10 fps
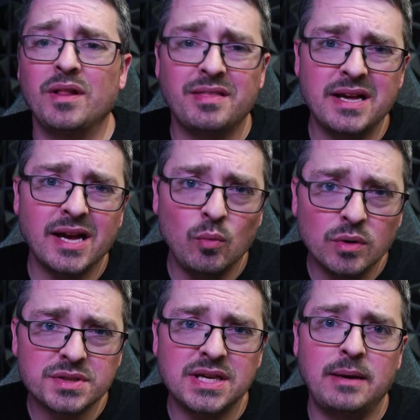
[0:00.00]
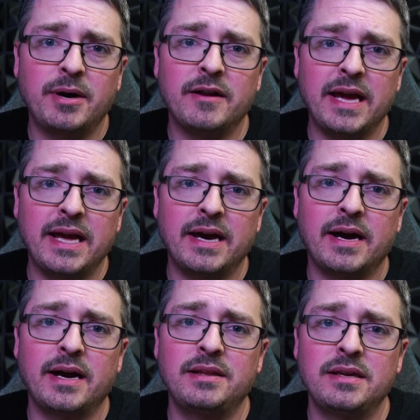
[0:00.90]
thing I will say about
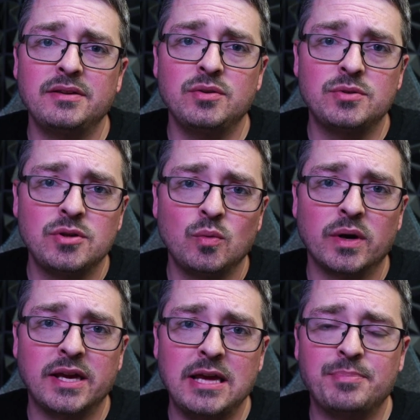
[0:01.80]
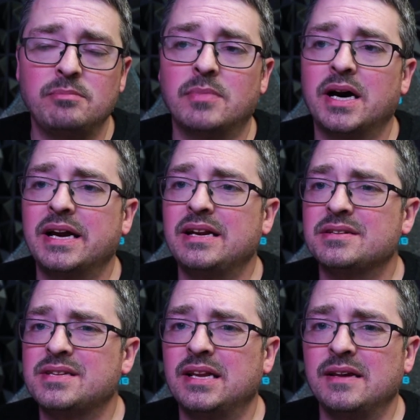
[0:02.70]
AI that you do want to keep in mind
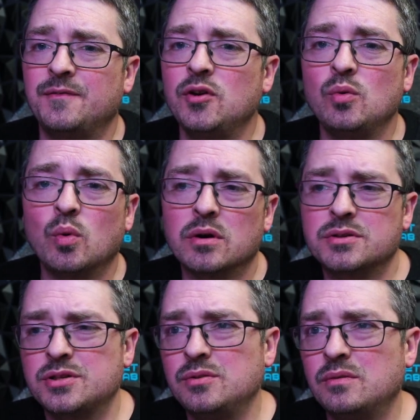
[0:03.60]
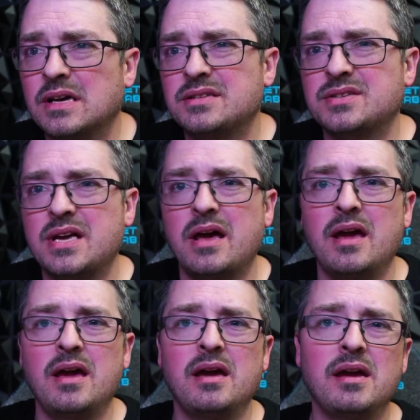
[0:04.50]
is that if you were to, let's
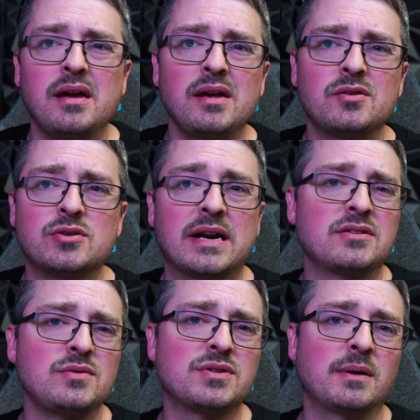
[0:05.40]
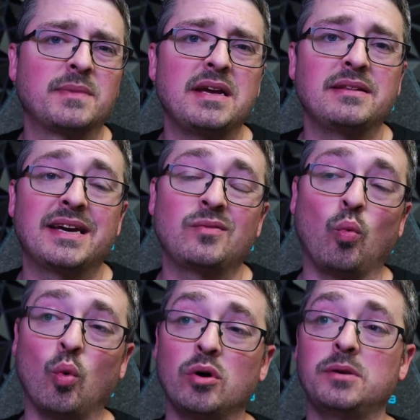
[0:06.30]
say, try to do something that
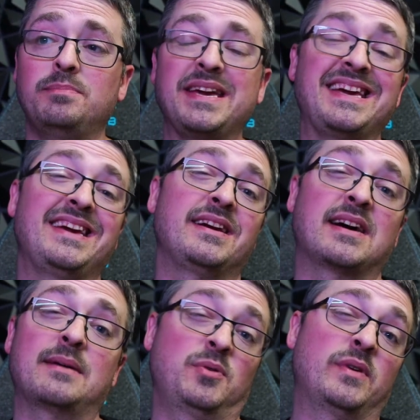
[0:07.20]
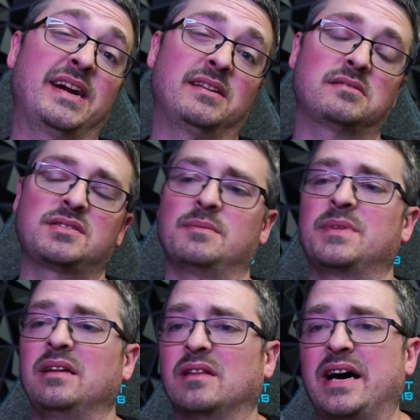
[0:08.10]
would be copyrighted,
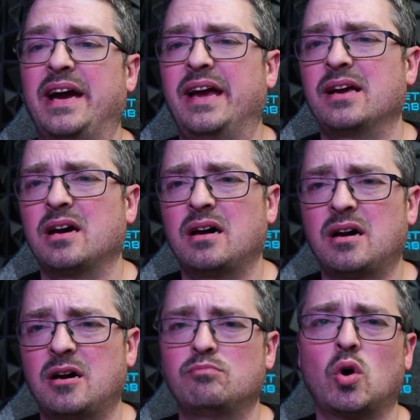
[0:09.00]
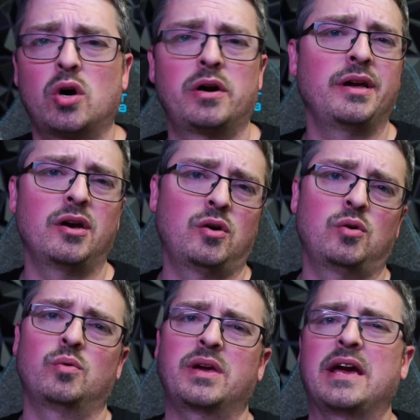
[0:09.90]
something like a
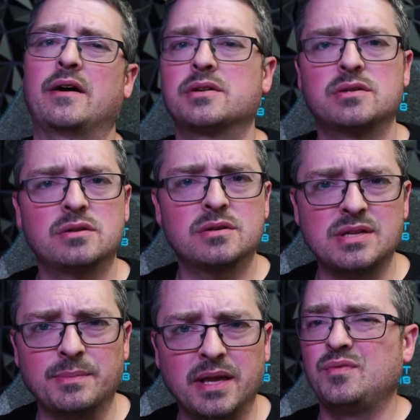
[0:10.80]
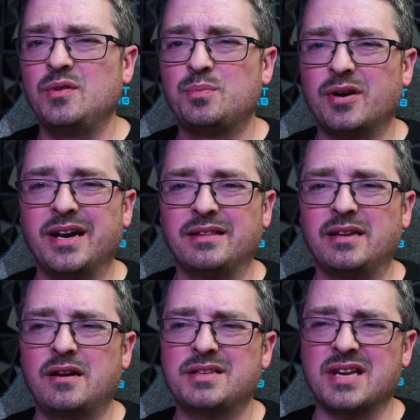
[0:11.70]
Mario character or something, you put it in
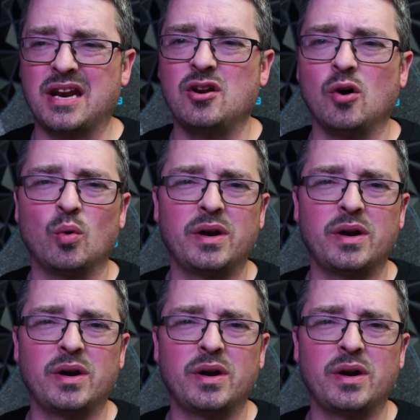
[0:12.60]
there, it's going to know what it